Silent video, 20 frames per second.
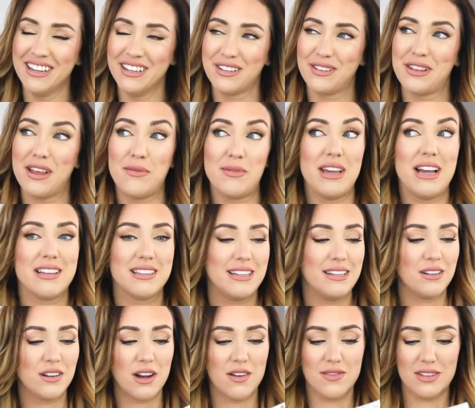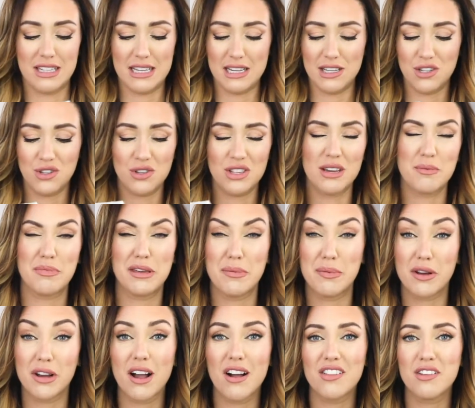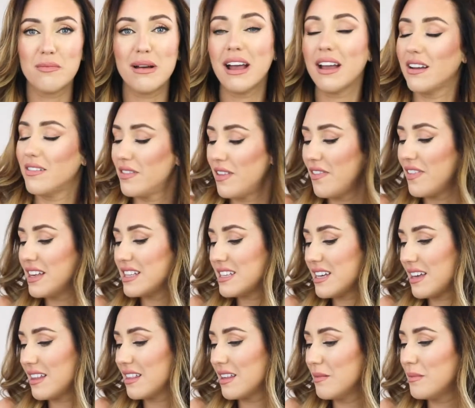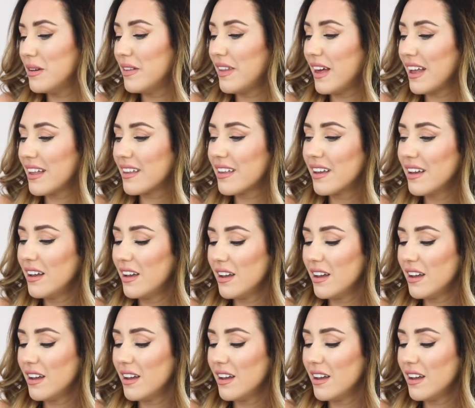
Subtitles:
So then we had a little conversation. Do you think people cut them out and then they take them and then